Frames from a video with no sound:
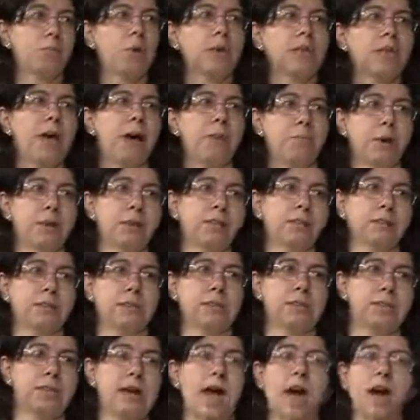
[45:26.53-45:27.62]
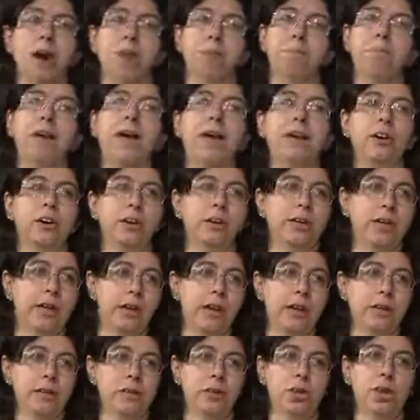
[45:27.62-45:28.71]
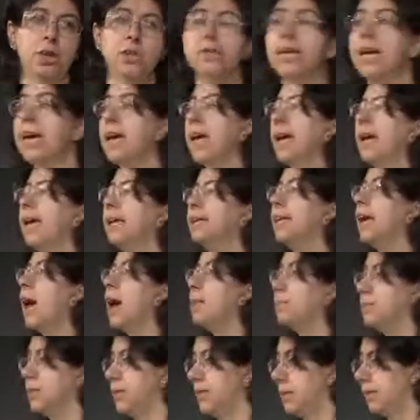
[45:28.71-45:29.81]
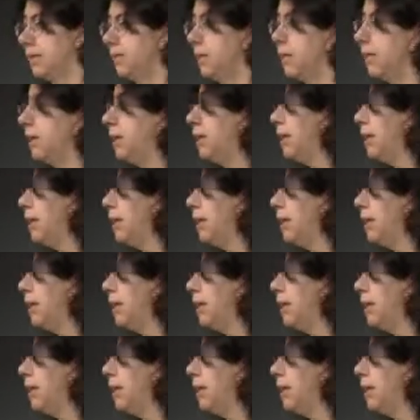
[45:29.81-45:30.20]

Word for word: What hypotheses are better than others in the absence of any